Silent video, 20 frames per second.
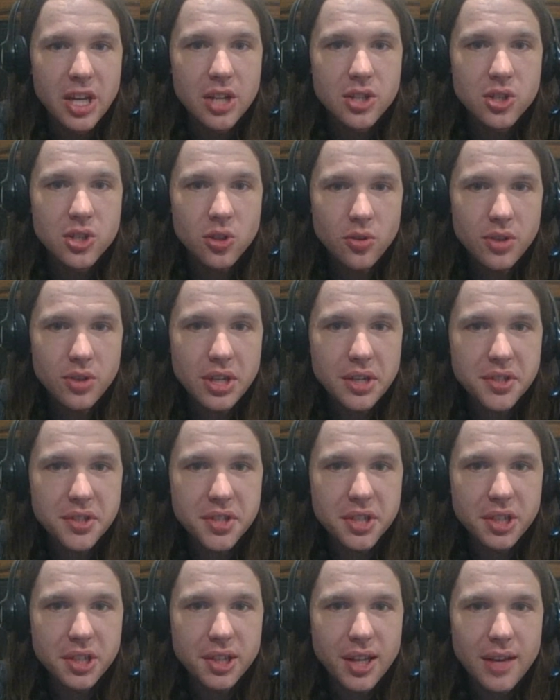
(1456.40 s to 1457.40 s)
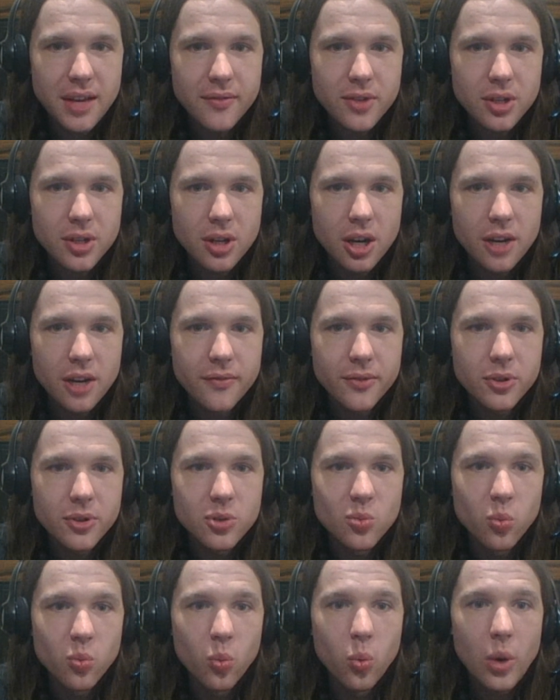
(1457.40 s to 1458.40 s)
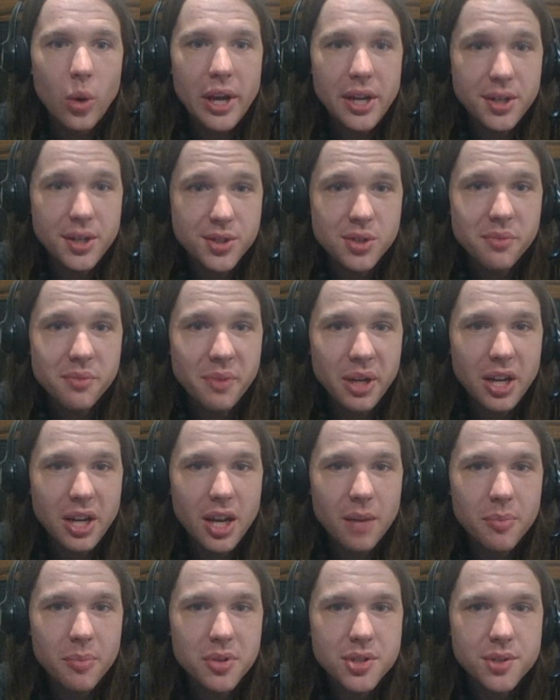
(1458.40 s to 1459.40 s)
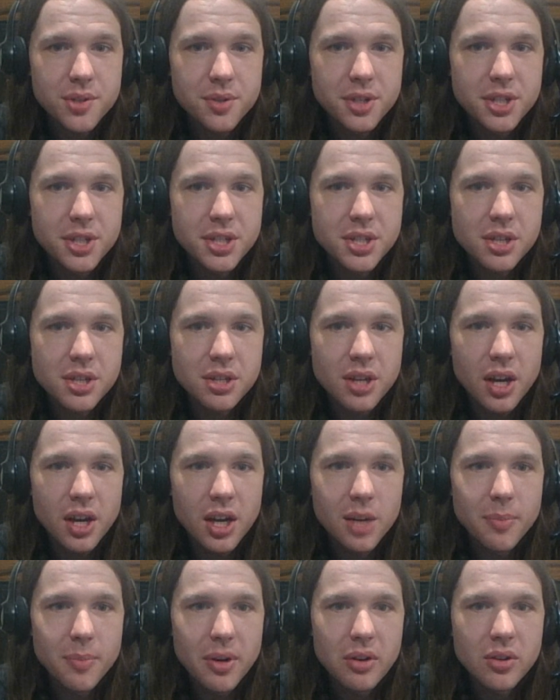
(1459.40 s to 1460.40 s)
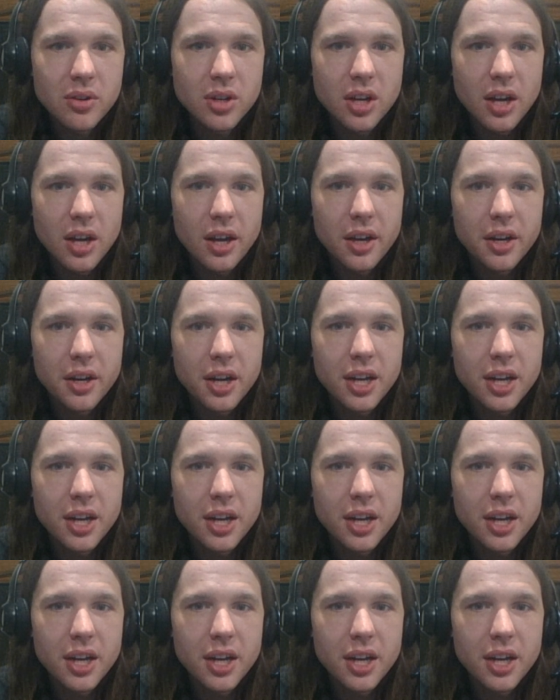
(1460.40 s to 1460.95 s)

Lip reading: 2011 offered way too many opportunities to talk about God